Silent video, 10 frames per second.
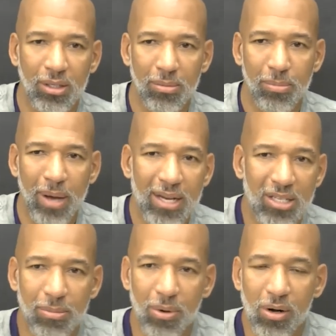
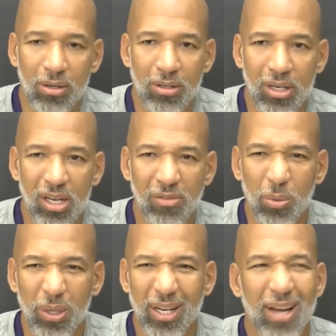basketball. Even
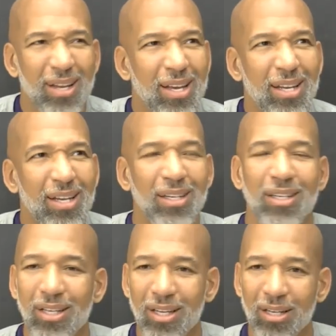when it got heated,
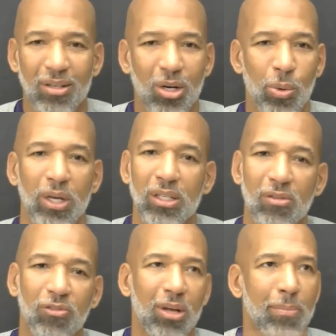it quickly
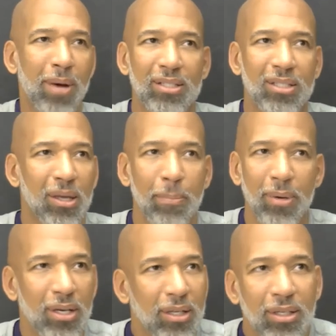flipped back to
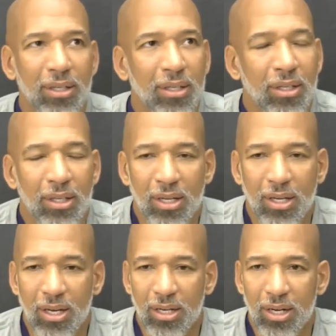competing.
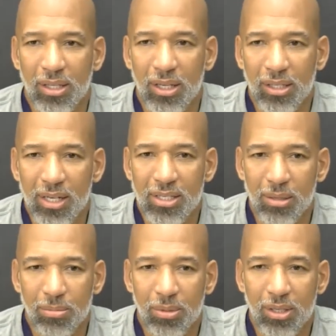And I think that's
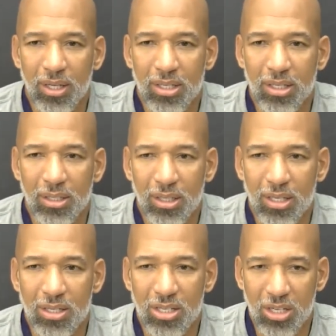something that's
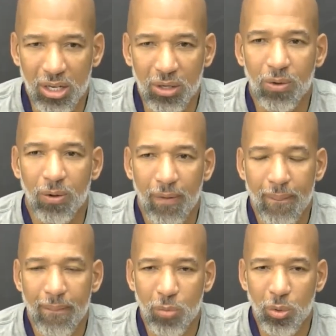a skill.
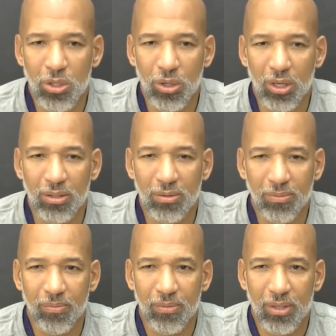When you can,
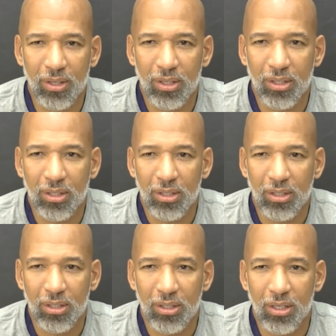
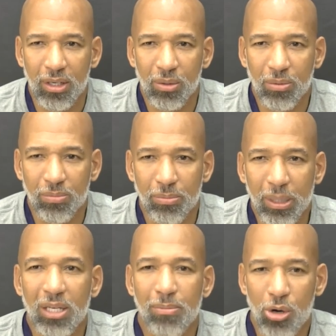you know,
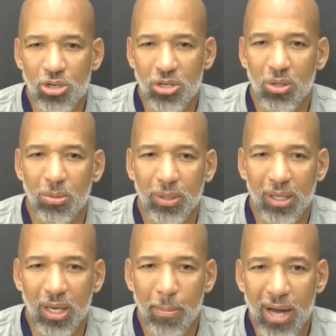be emotional but
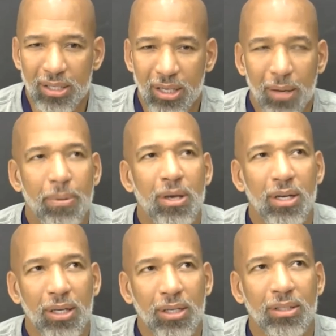get back to
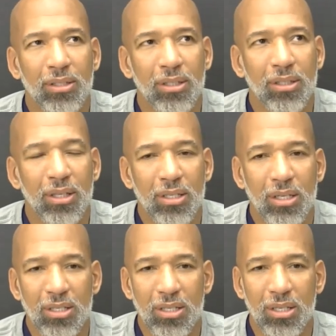competing,
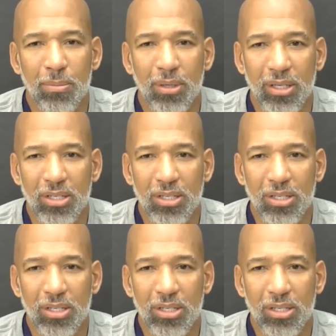it's an NBA